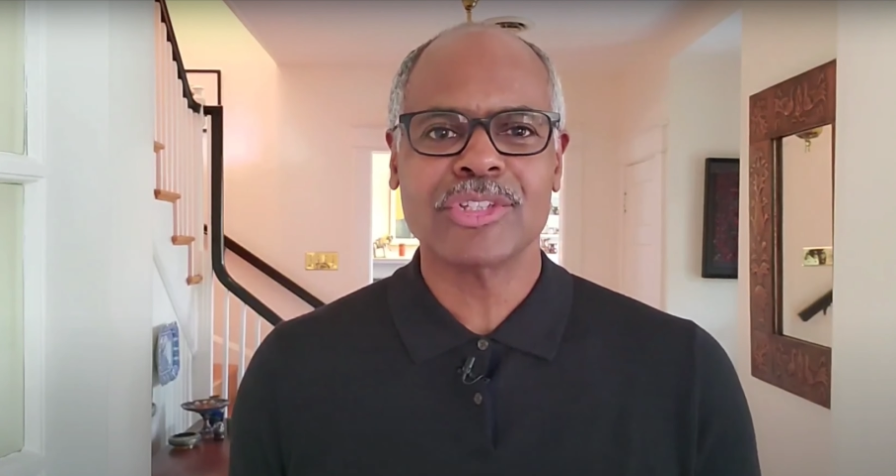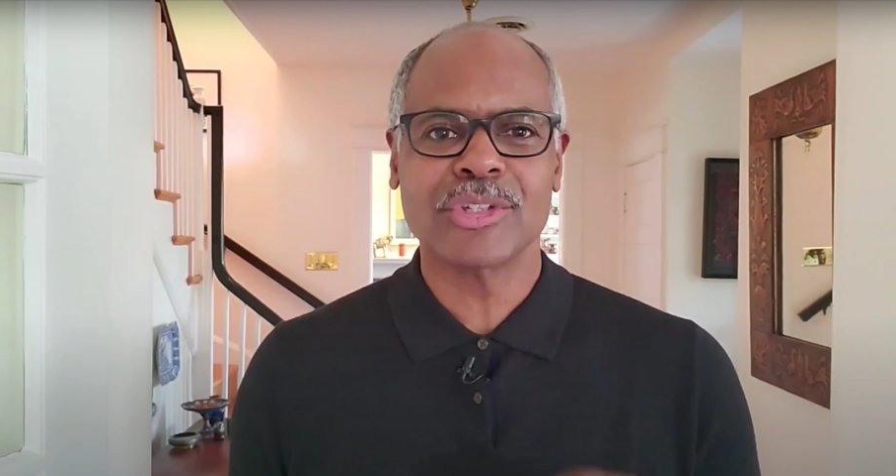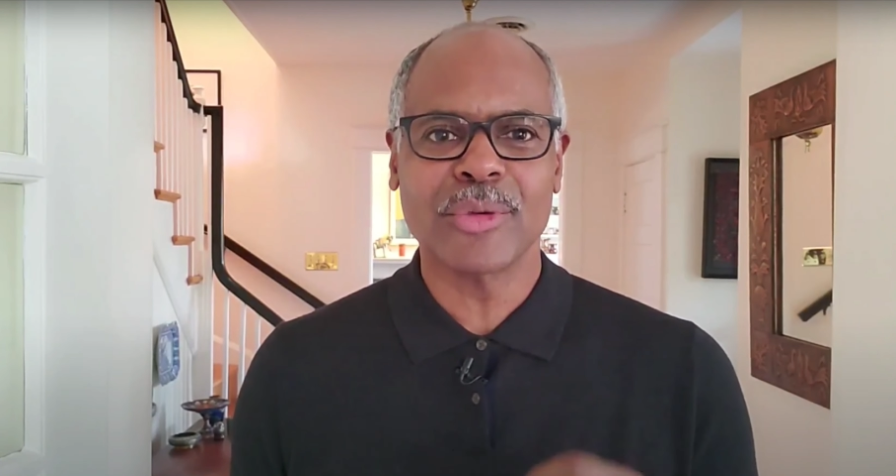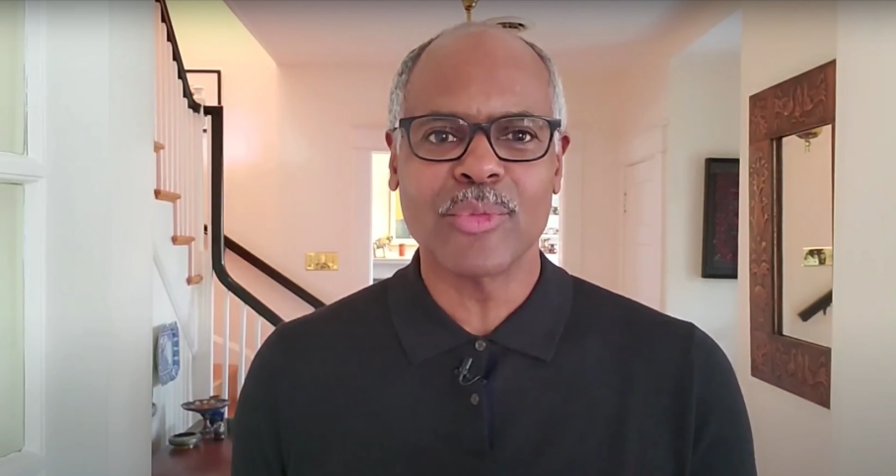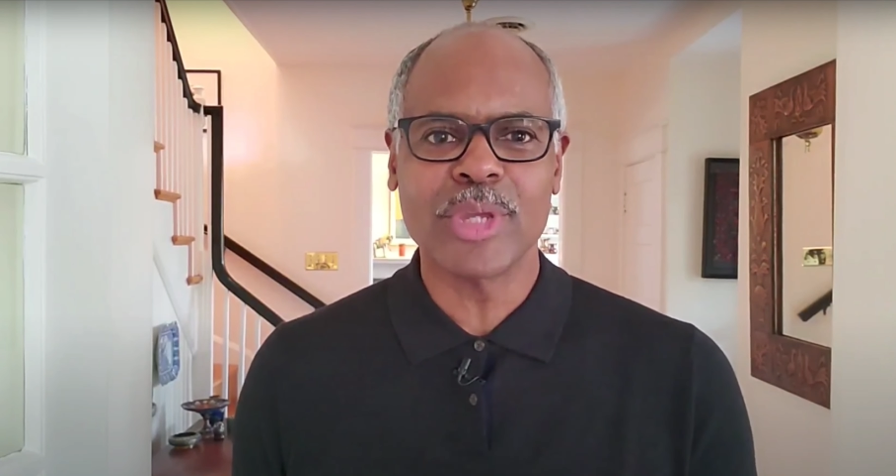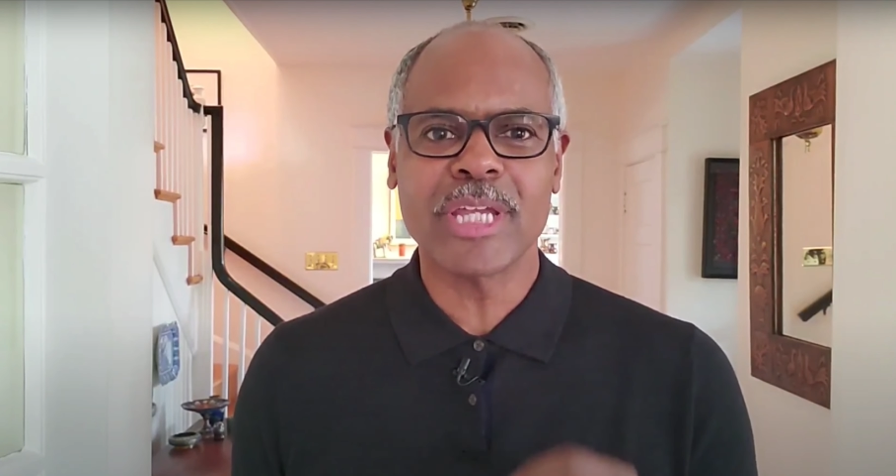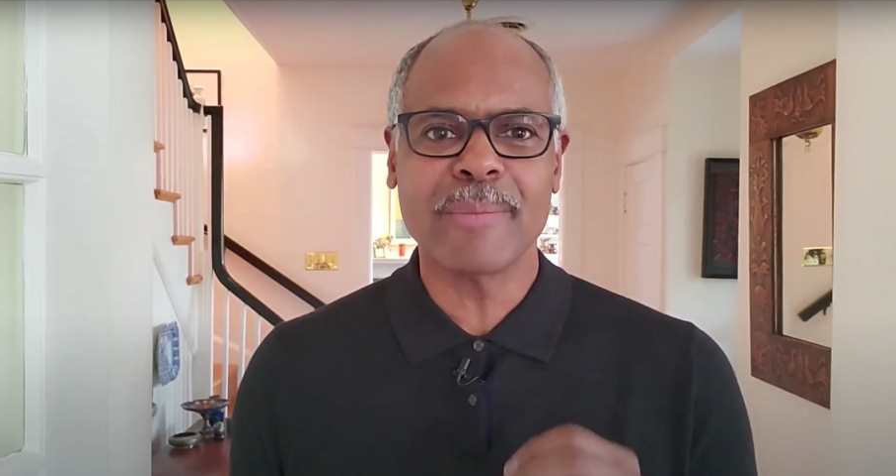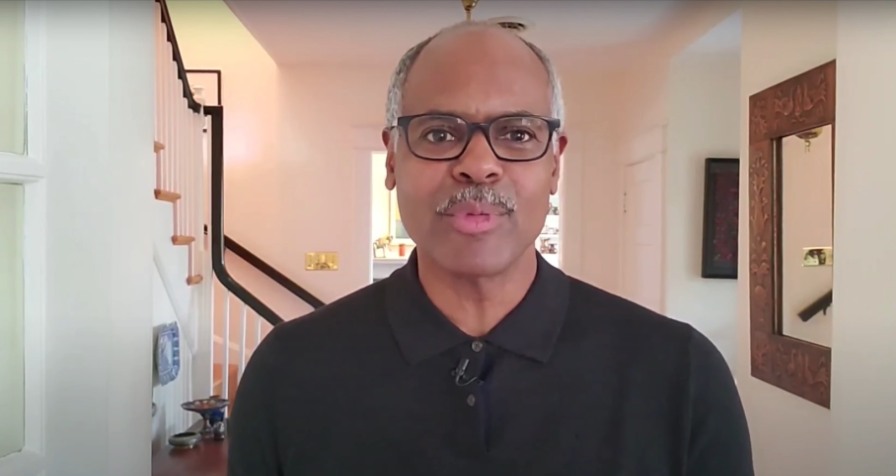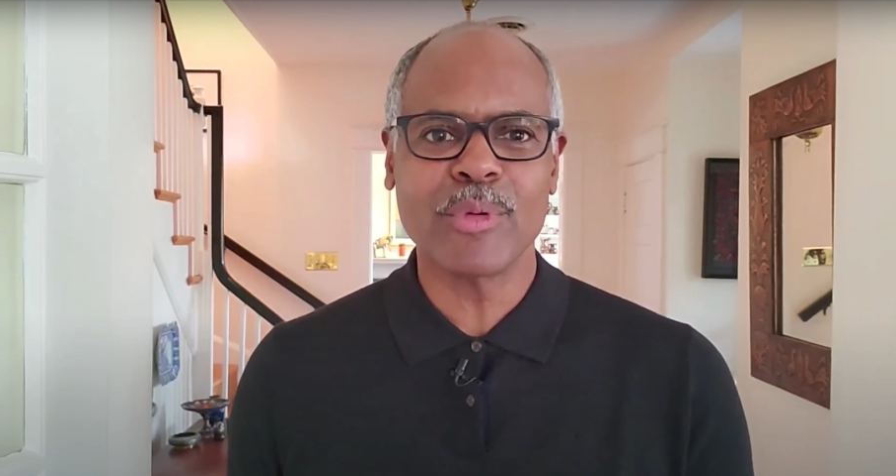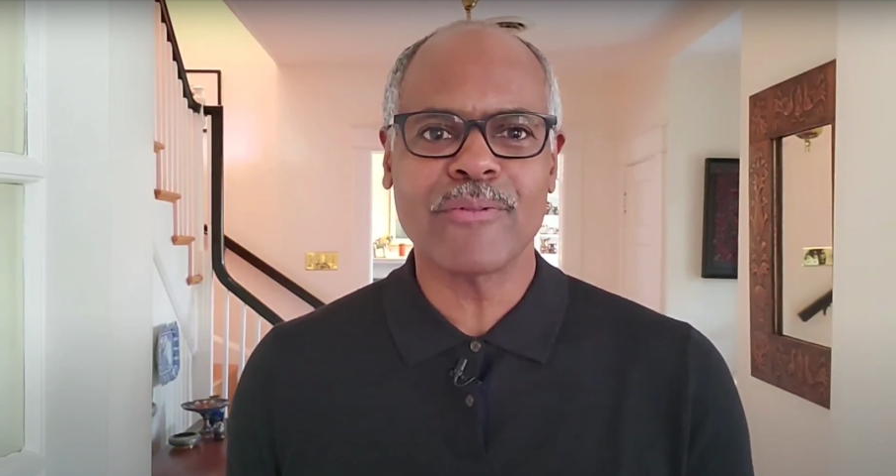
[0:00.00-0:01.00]
so that we
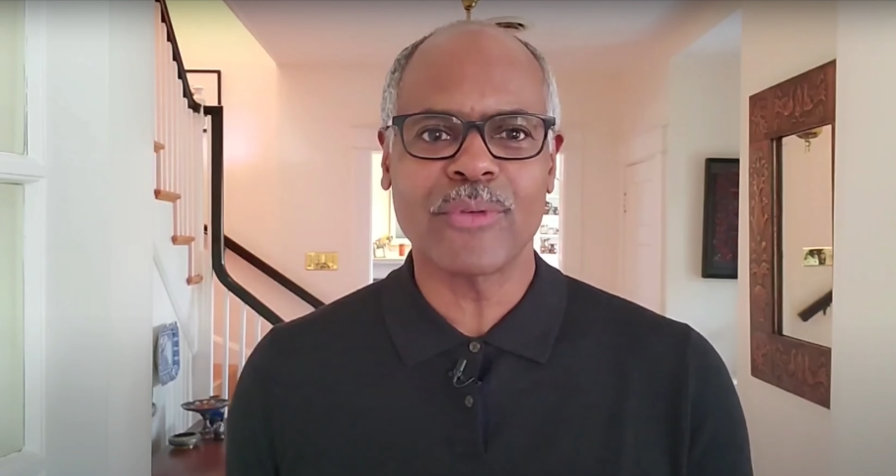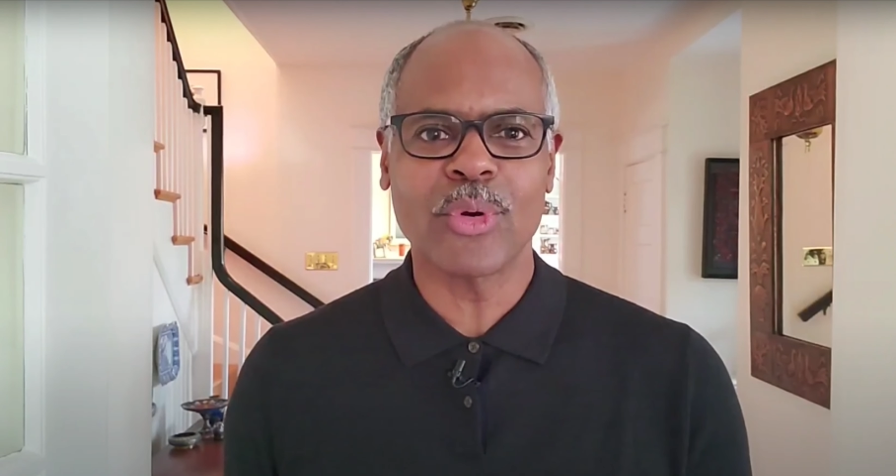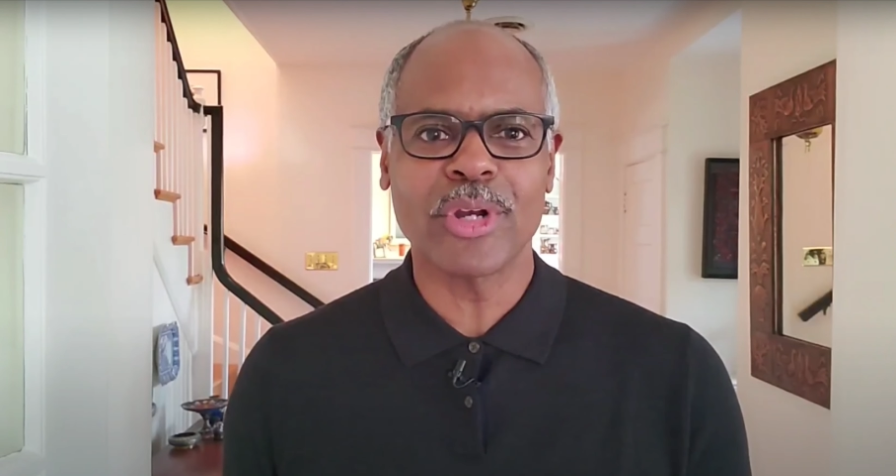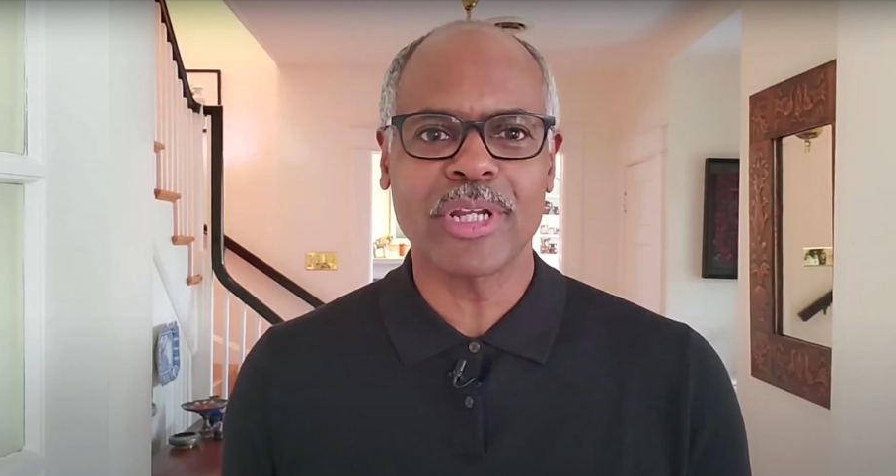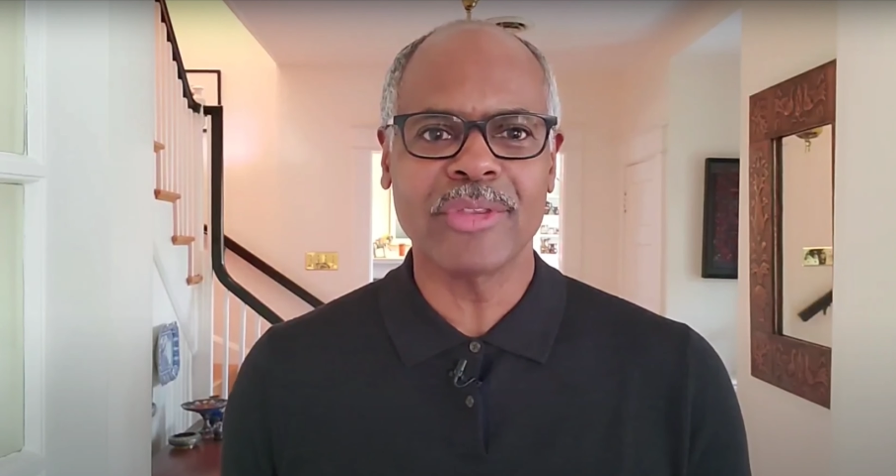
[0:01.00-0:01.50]
can move forward